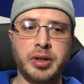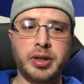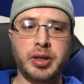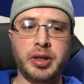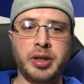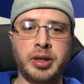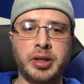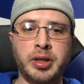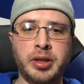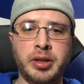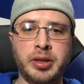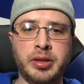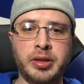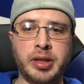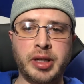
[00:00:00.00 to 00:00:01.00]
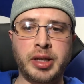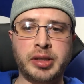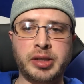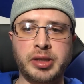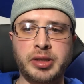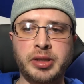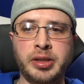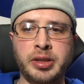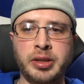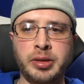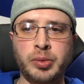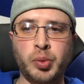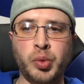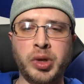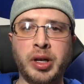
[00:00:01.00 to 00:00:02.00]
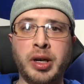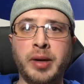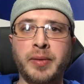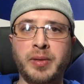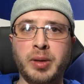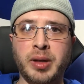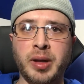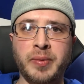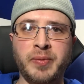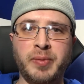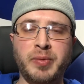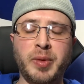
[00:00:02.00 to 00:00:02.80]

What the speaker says: and actually seeing what I've